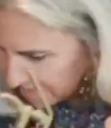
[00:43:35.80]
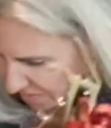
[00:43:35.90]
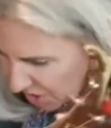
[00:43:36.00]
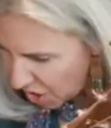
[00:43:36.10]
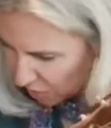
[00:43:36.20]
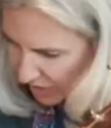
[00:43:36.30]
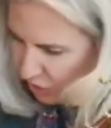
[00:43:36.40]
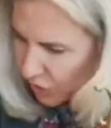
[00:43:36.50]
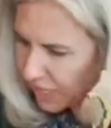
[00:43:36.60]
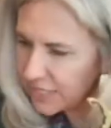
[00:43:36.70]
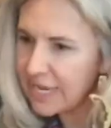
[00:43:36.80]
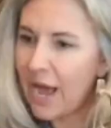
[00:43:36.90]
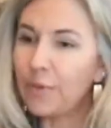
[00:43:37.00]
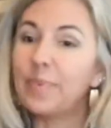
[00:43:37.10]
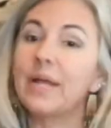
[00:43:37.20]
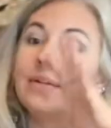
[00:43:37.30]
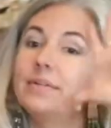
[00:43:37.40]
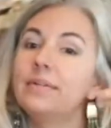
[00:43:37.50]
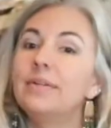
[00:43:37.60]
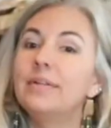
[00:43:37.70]
always looking down, but
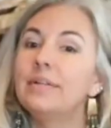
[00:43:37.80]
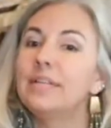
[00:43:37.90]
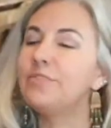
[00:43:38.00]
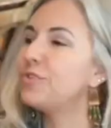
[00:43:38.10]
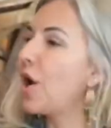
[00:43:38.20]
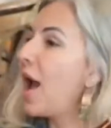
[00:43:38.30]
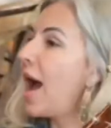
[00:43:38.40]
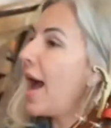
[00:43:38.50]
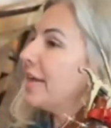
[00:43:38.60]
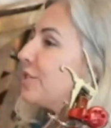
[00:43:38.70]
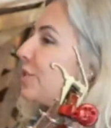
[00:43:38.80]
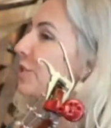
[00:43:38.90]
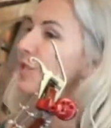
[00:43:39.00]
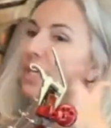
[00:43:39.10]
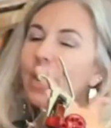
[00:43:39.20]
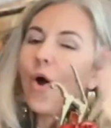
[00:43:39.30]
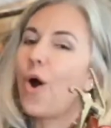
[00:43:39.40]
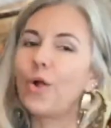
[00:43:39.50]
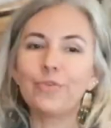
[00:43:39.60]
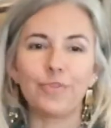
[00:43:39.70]
lift our eyes to see
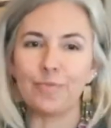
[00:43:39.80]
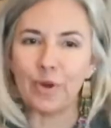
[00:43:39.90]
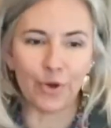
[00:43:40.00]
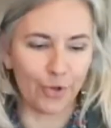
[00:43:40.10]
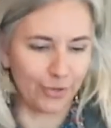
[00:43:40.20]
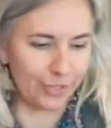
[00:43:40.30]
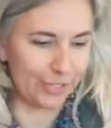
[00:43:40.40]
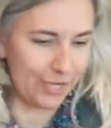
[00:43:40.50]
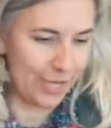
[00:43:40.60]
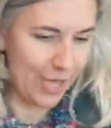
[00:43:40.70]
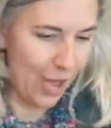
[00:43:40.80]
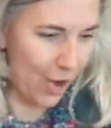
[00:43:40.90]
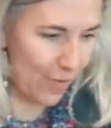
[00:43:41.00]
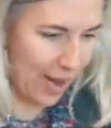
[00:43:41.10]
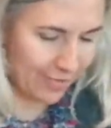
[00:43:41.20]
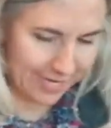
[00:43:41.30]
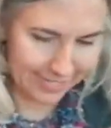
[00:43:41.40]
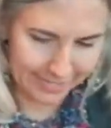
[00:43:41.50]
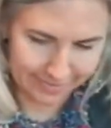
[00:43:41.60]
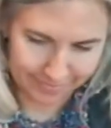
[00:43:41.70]
all of the miracles around us.